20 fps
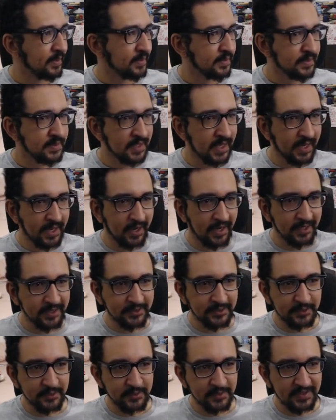It's kind of
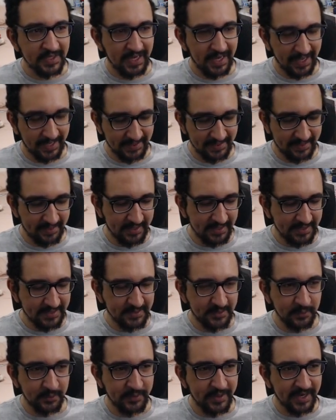hard to select
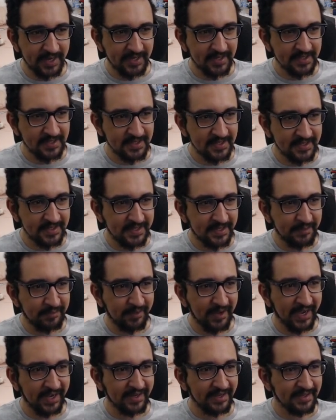these two. They're Z
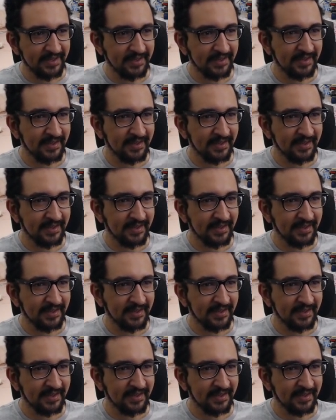fighting.